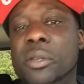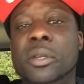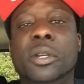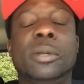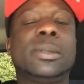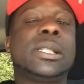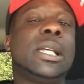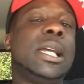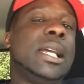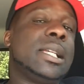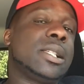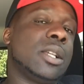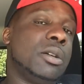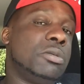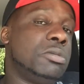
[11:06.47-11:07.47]
You know what I'm saying?
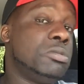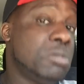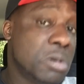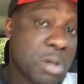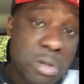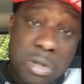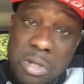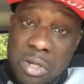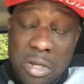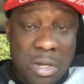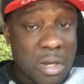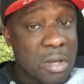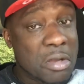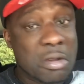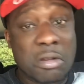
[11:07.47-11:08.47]
So,
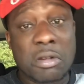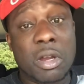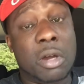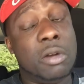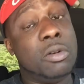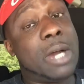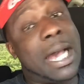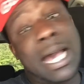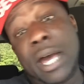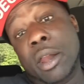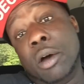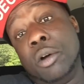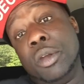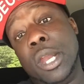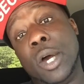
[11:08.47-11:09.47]
you know, I
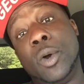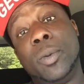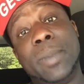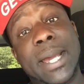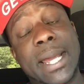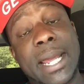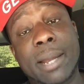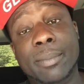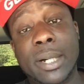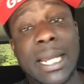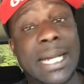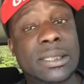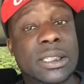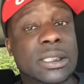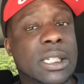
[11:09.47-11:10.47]
don't know, man, but
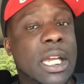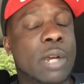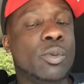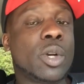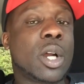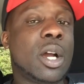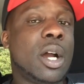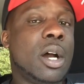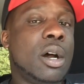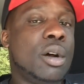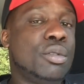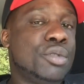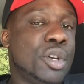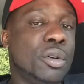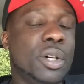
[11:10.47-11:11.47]
I just can't
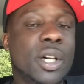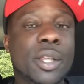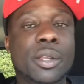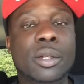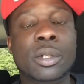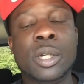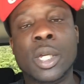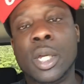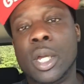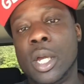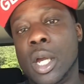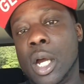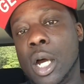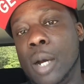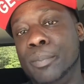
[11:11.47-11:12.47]
recall no other
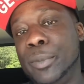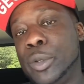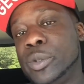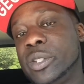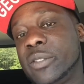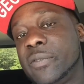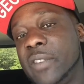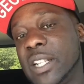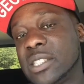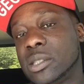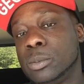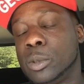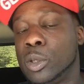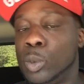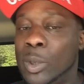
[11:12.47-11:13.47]
music
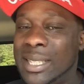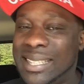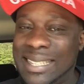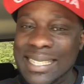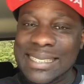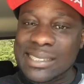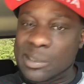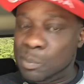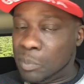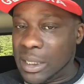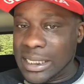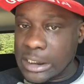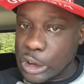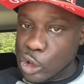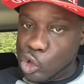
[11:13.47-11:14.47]
festival with this
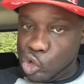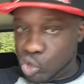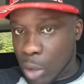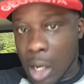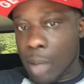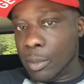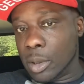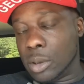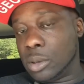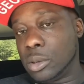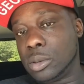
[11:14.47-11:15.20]
much drama,